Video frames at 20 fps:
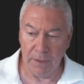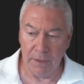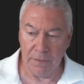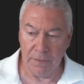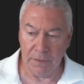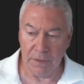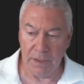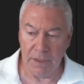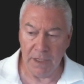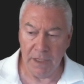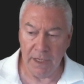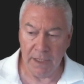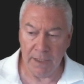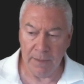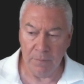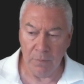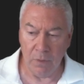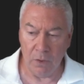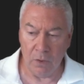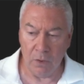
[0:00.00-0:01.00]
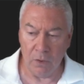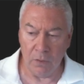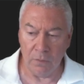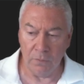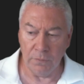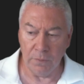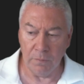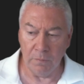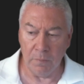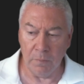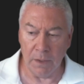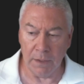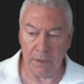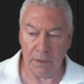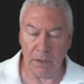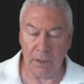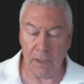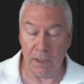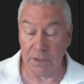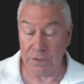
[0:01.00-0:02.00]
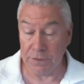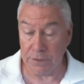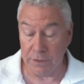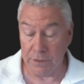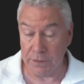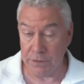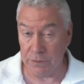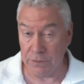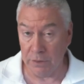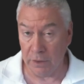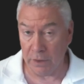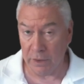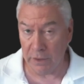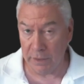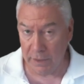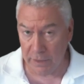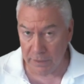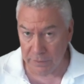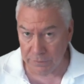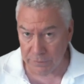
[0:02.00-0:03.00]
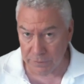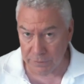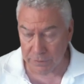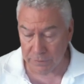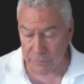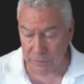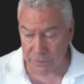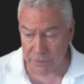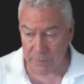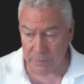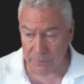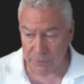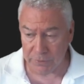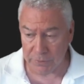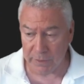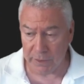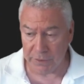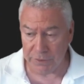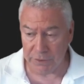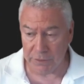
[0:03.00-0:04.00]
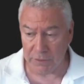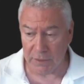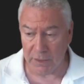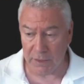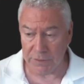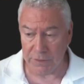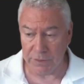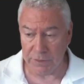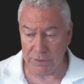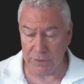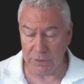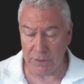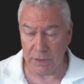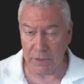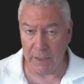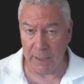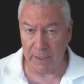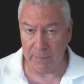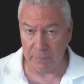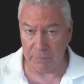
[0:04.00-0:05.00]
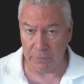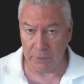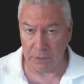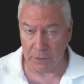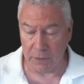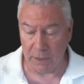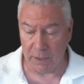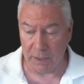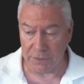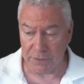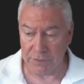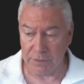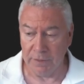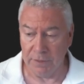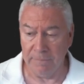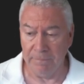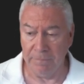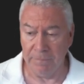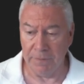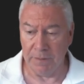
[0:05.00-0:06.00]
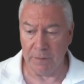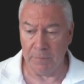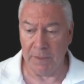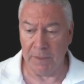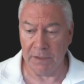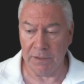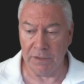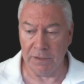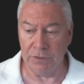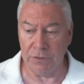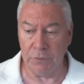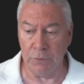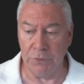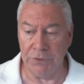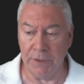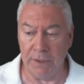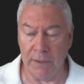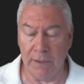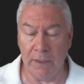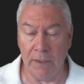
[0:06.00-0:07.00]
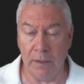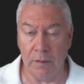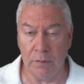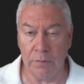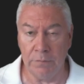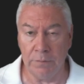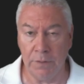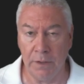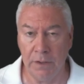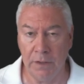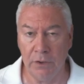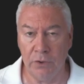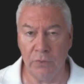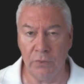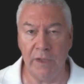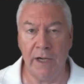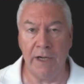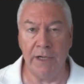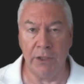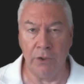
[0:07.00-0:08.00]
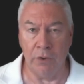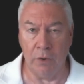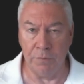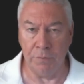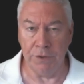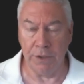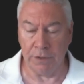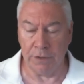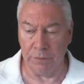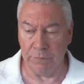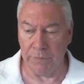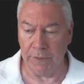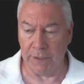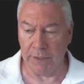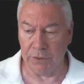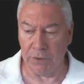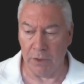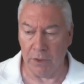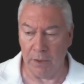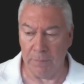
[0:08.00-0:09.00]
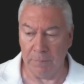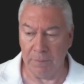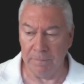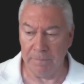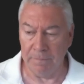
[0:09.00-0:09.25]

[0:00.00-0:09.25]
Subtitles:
the name of my class. So this is not an instance of the Simple Strategy class, this is the name of the class. The backtester will take care of creating an object of that type.